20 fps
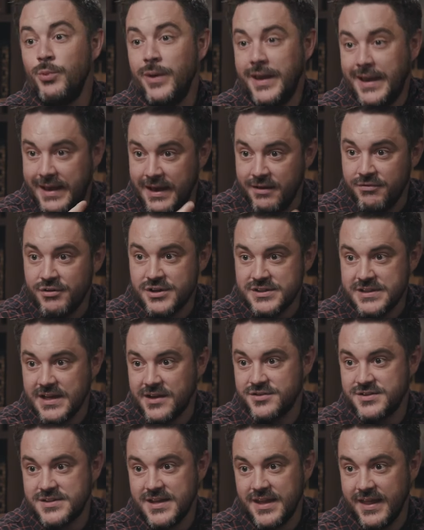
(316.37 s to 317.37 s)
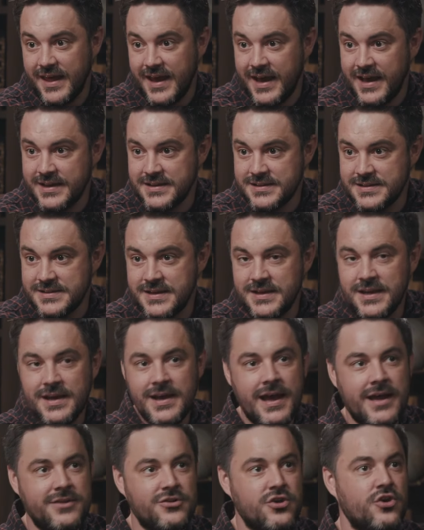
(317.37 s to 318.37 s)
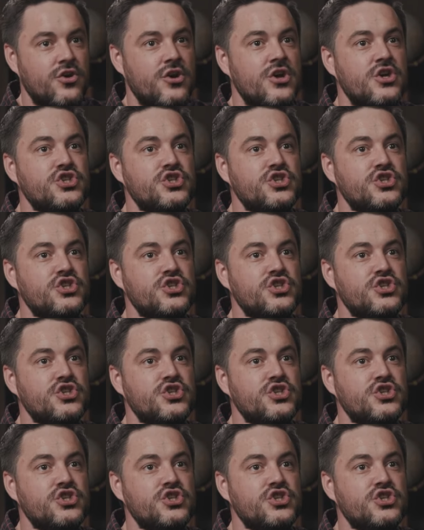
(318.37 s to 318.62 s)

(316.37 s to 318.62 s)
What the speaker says: We give ourselves to that, to